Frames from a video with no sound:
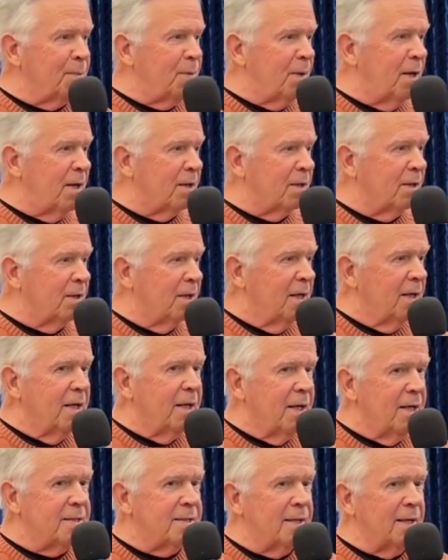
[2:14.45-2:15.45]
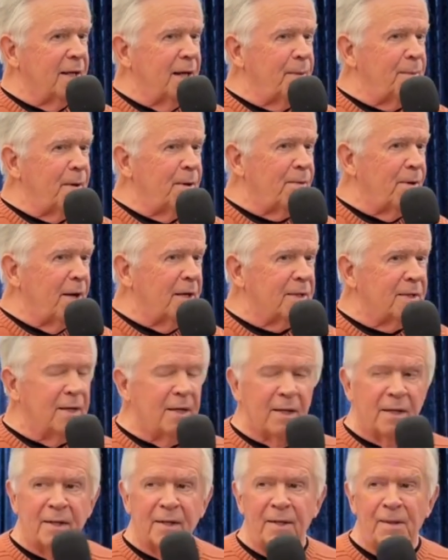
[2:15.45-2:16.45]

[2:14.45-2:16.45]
Potter. He said, I'll be right there.